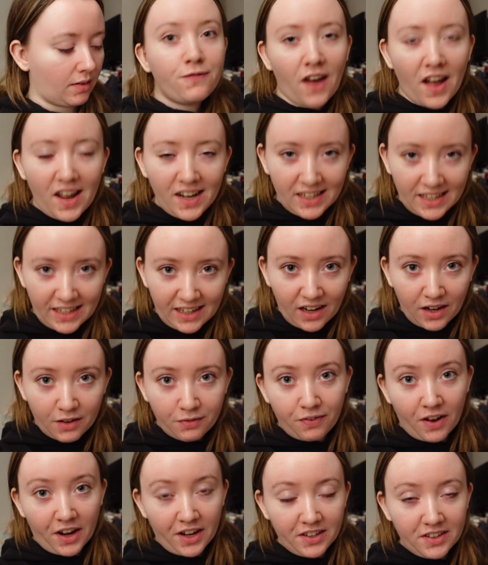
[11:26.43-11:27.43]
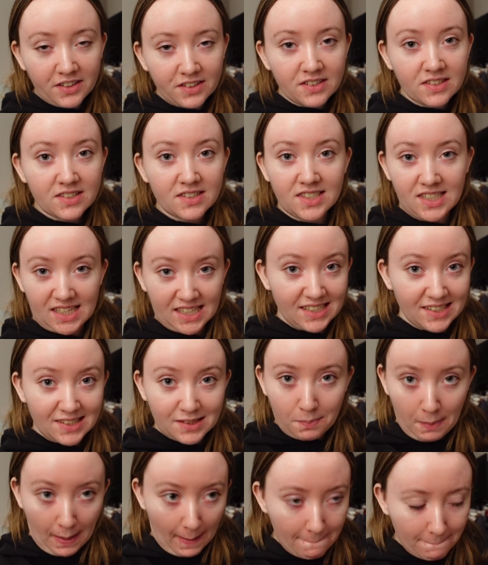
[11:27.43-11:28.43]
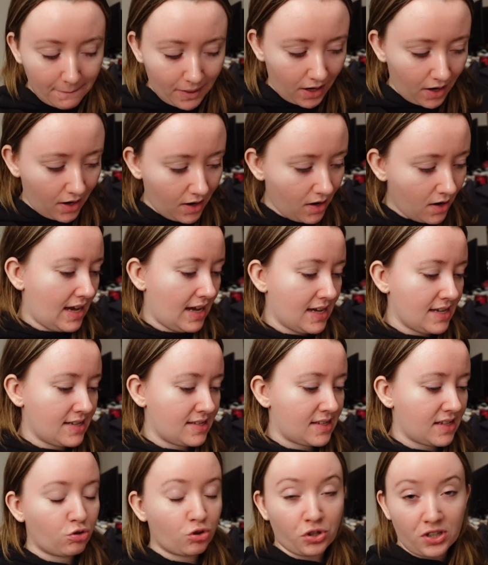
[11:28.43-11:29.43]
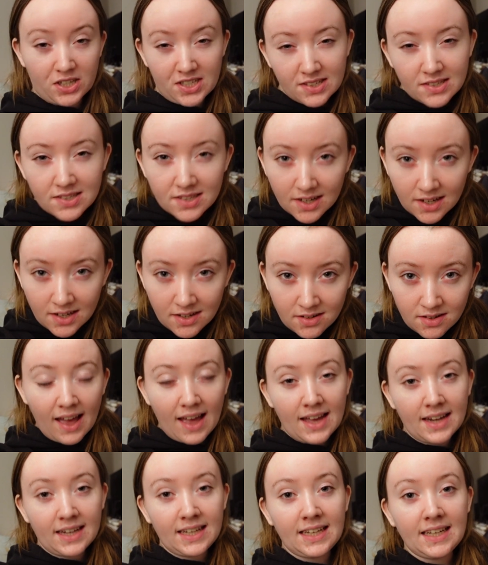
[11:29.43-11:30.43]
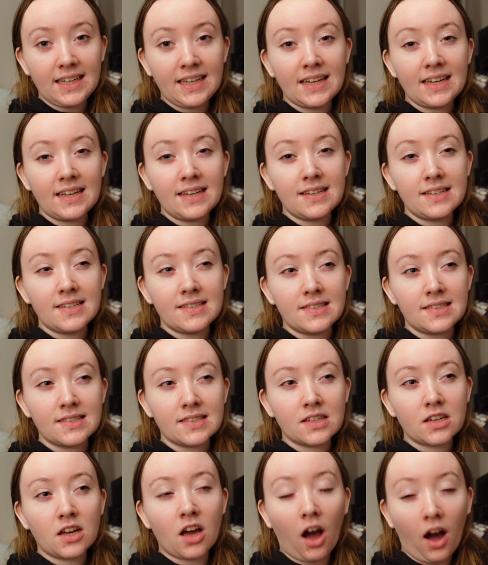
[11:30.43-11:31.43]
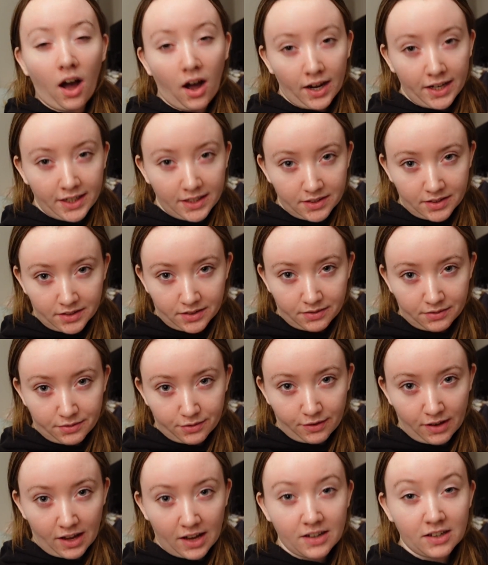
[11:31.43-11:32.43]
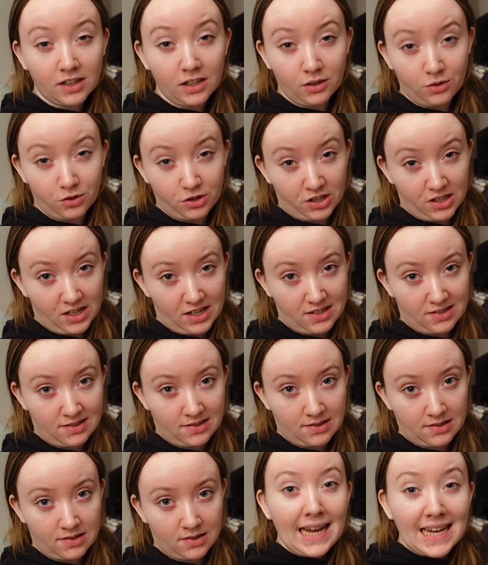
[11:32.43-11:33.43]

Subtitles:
Finally, our final 6th member is Tristan, and he is kind of an illusionist.